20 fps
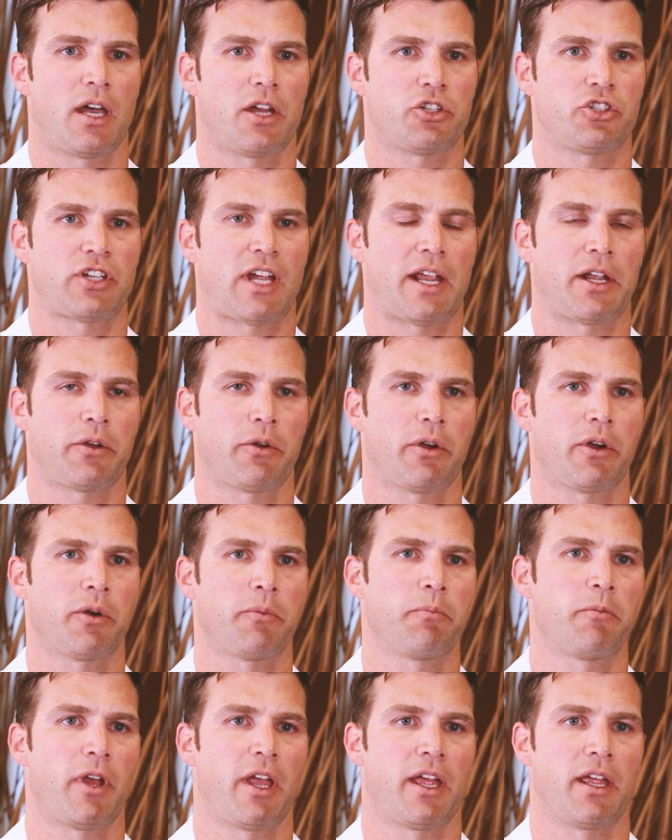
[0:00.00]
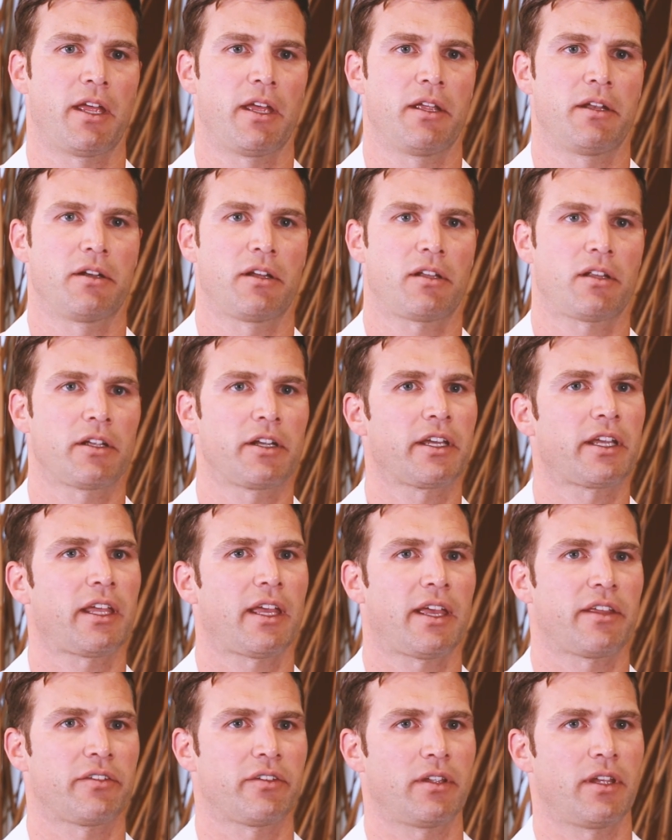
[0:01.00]
shadowing them in
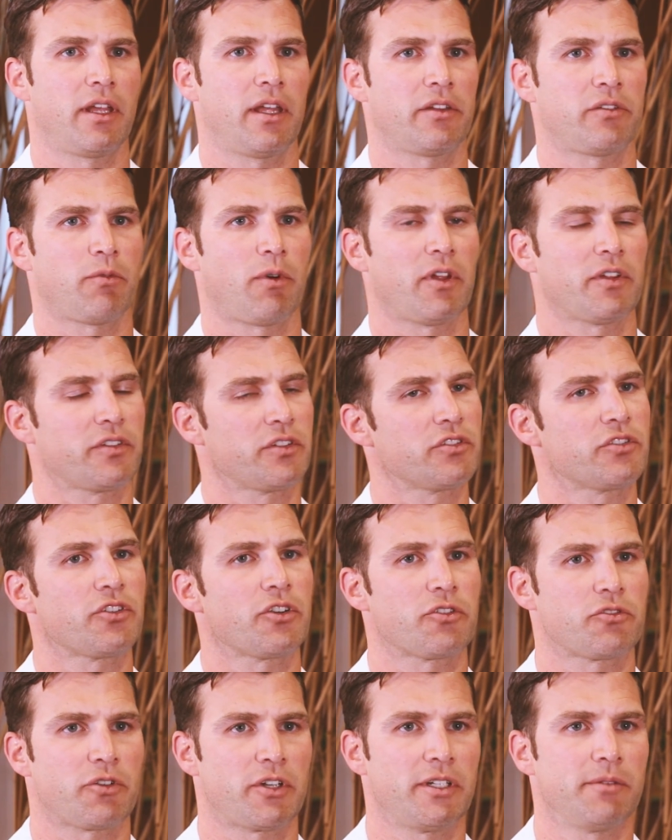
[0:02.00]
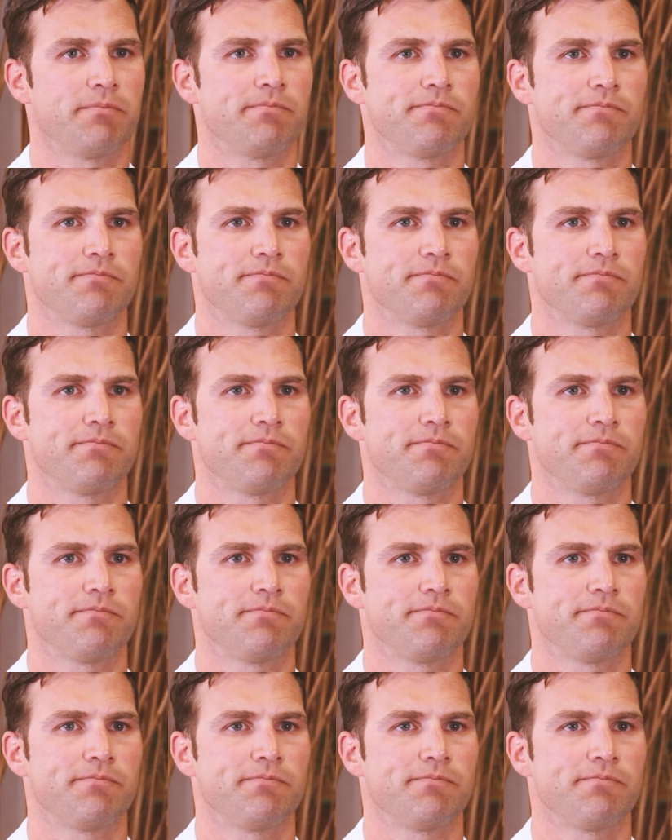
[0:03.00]
clinic as well as in surgery.